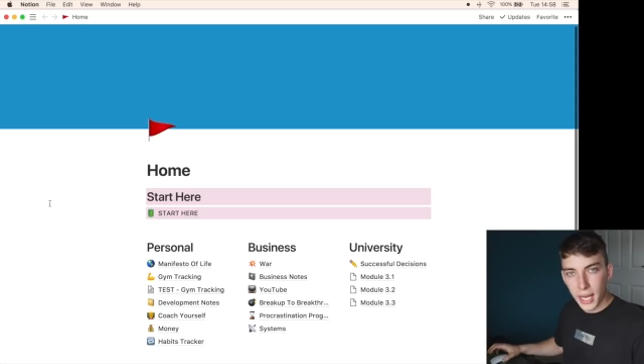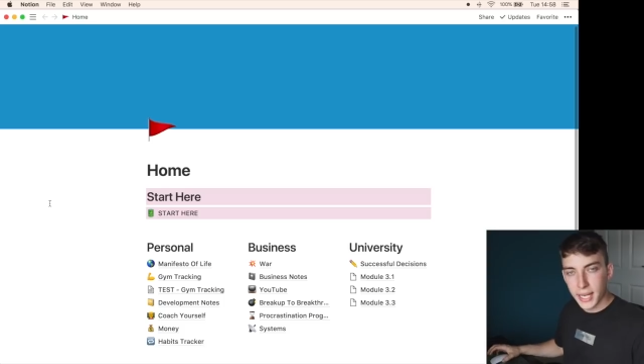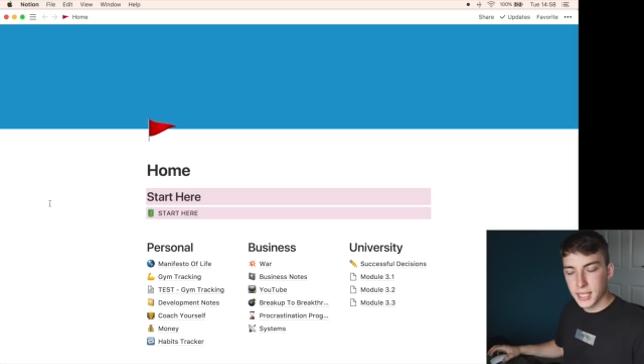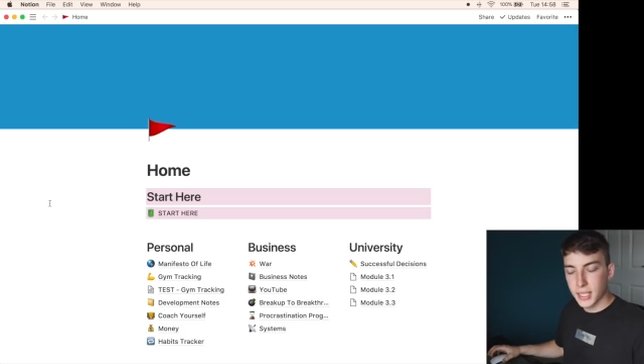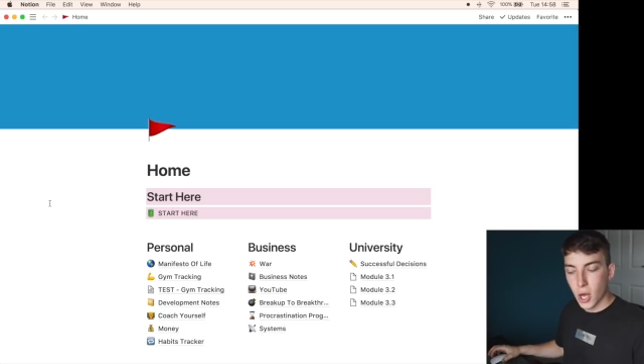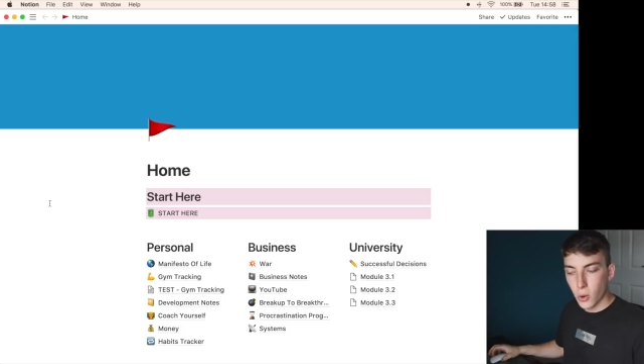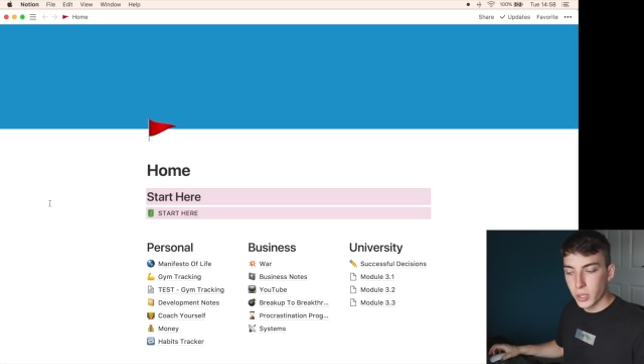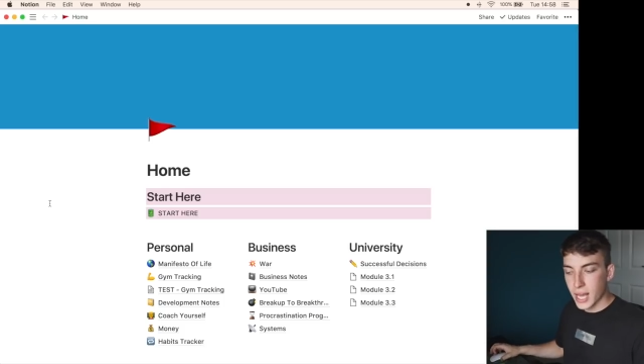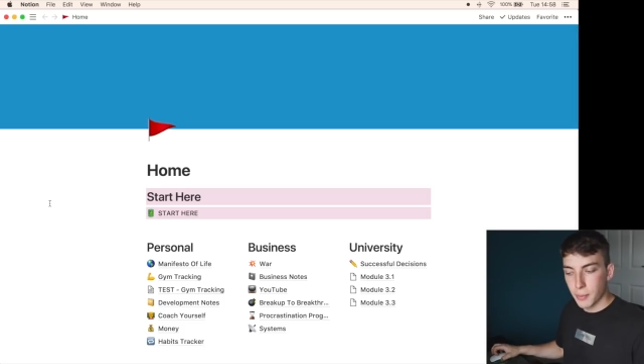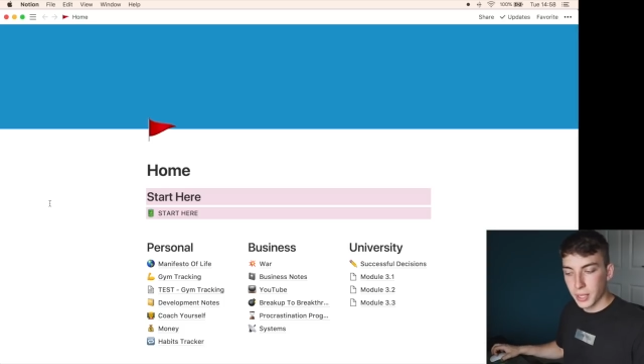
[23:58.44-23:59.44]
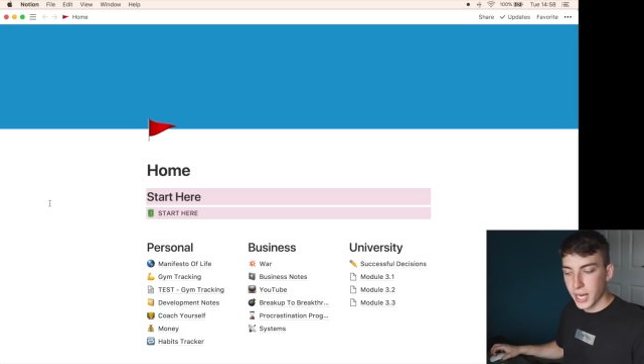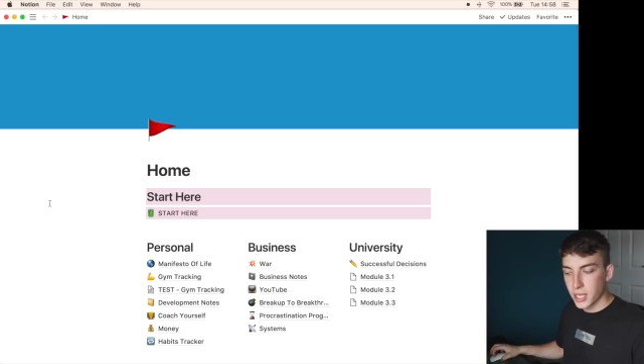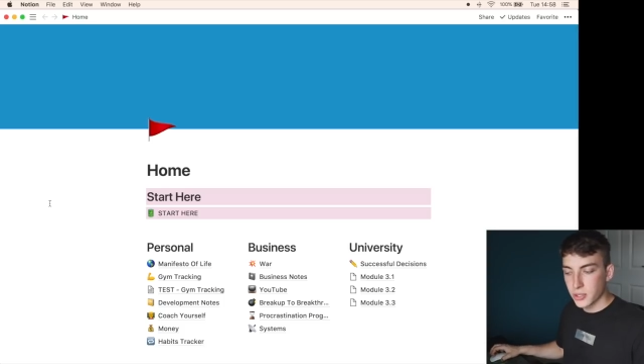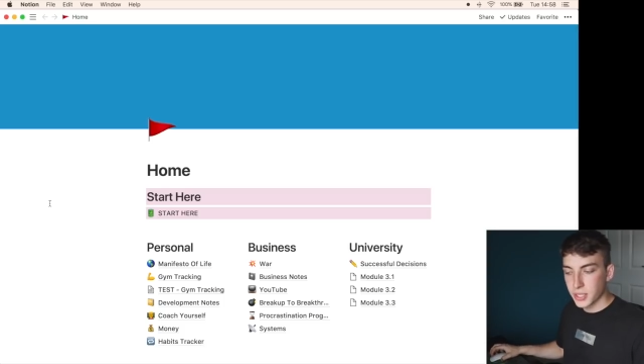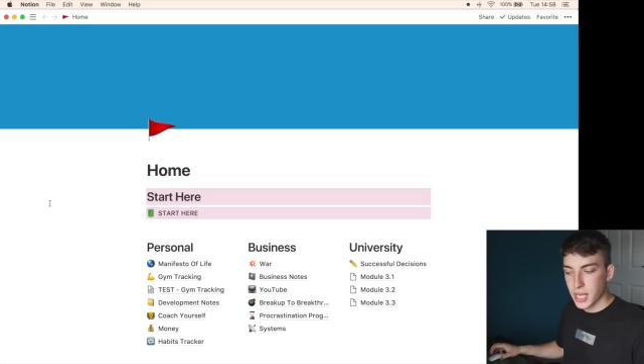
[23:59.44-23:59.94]
and it's the only
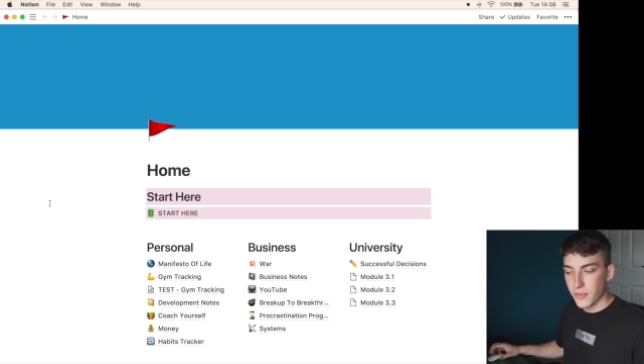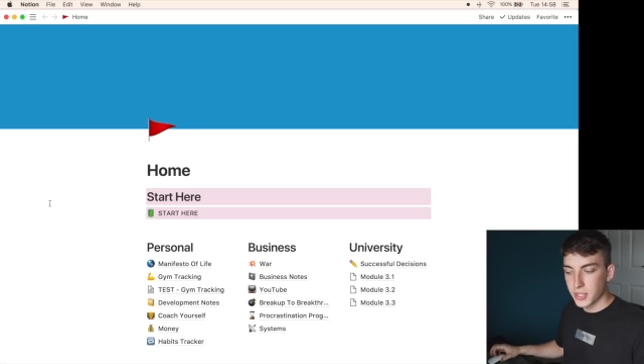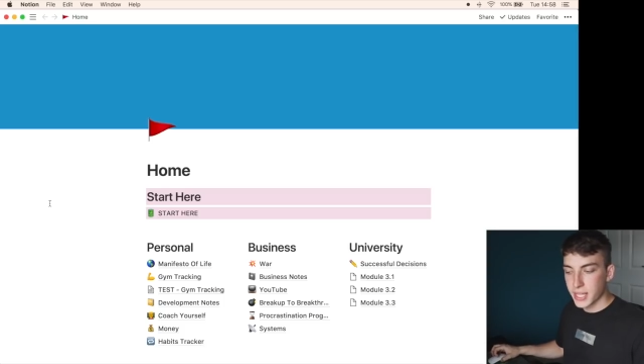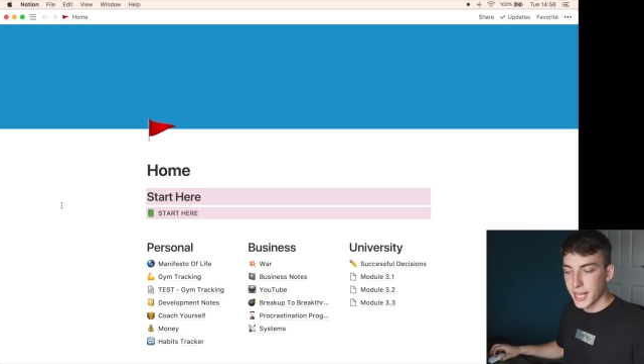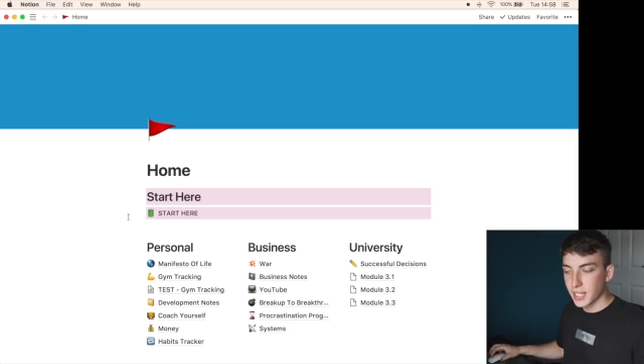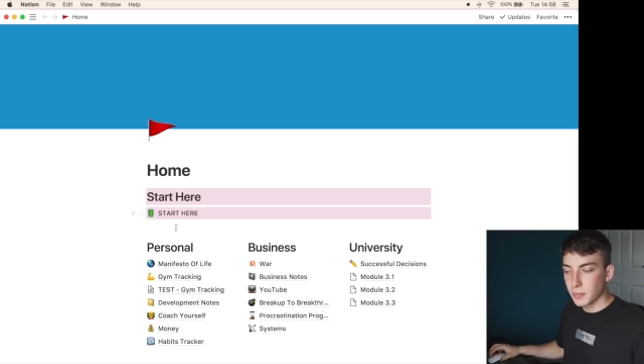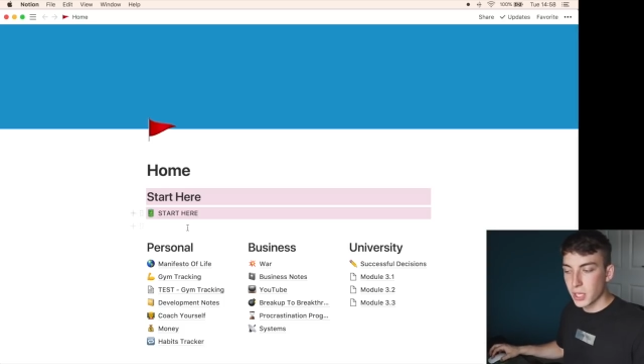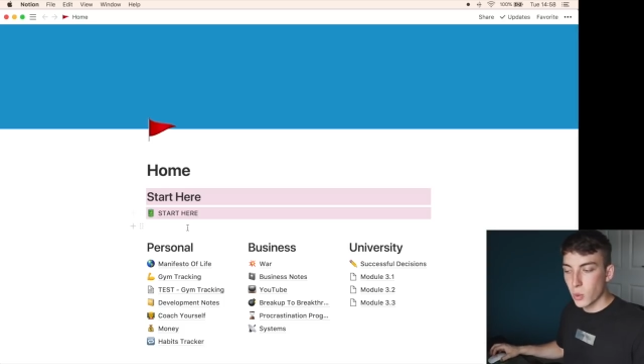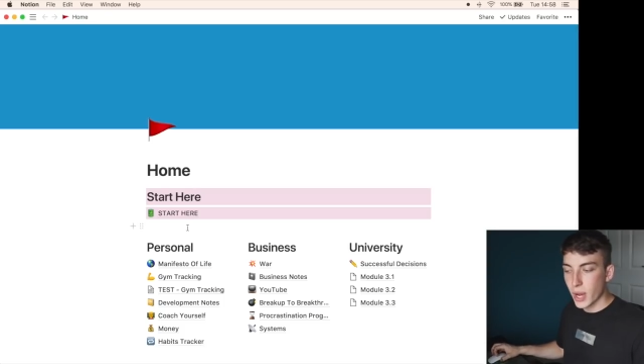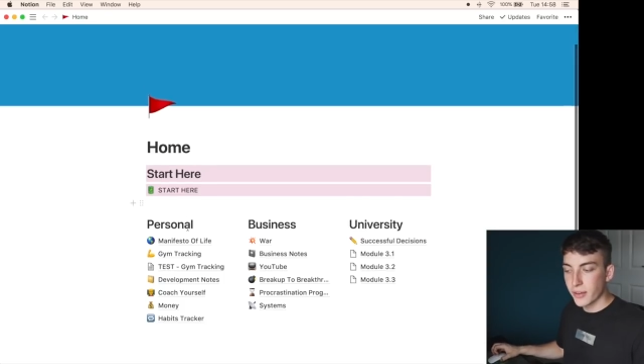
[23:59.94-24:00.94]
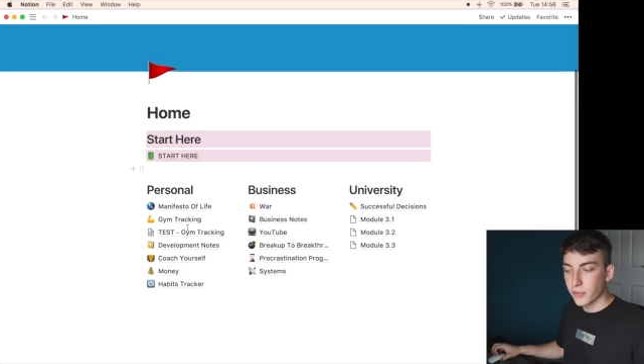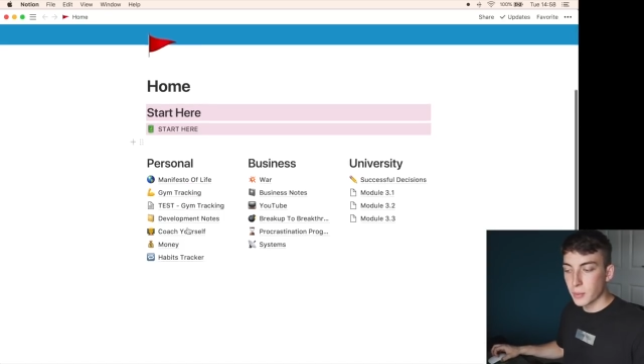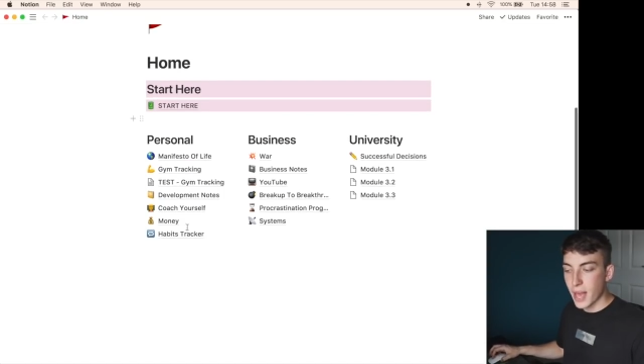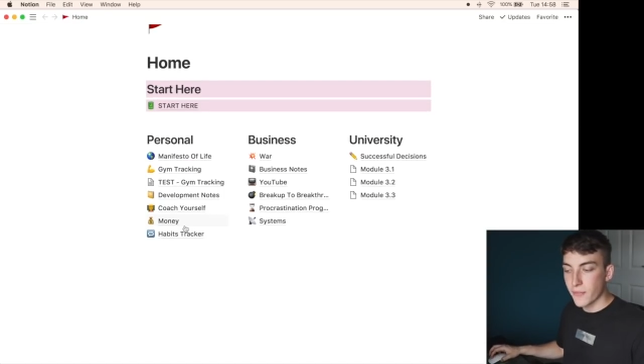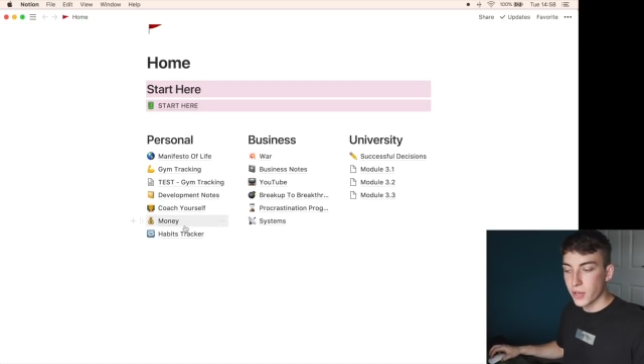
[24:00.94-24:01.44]
application that's ever taken me away
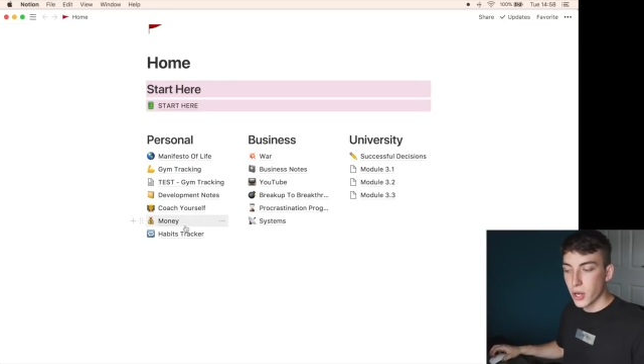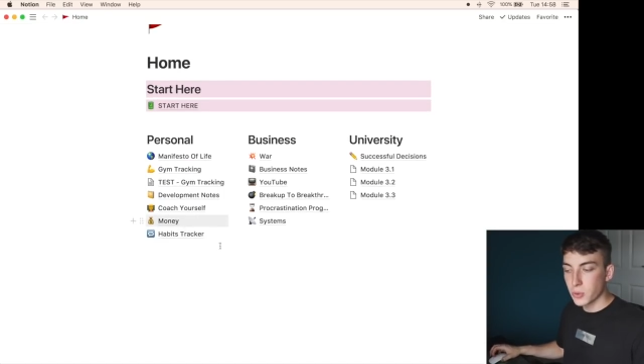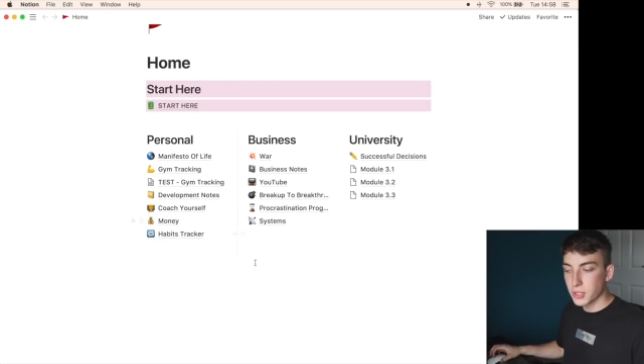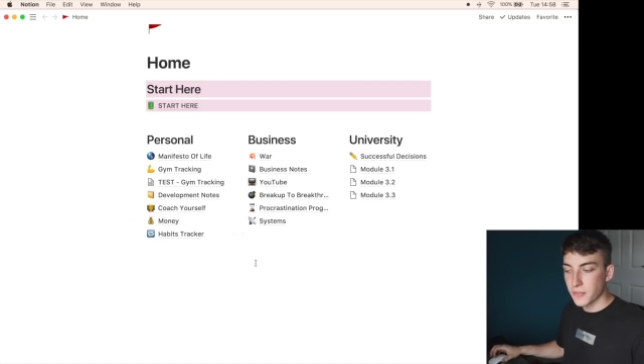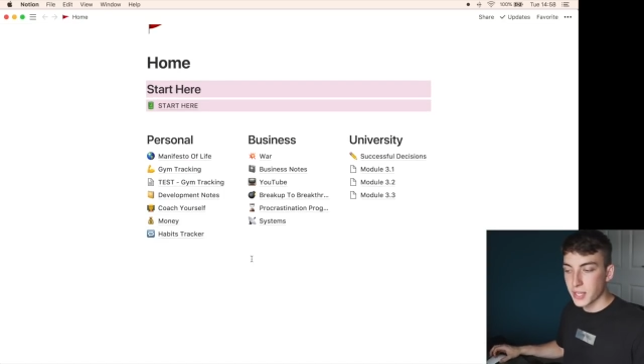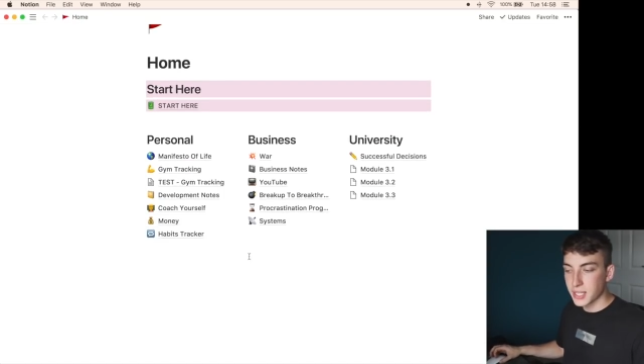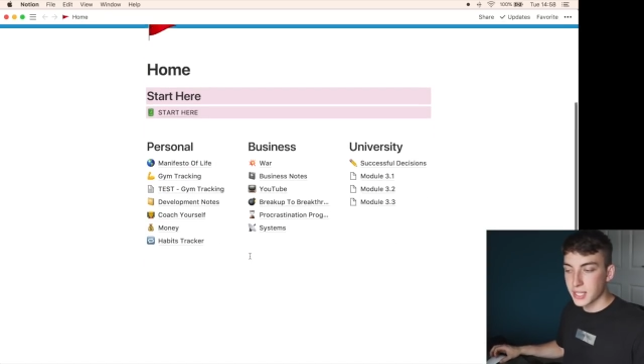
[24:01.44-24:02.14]
from Evernote. This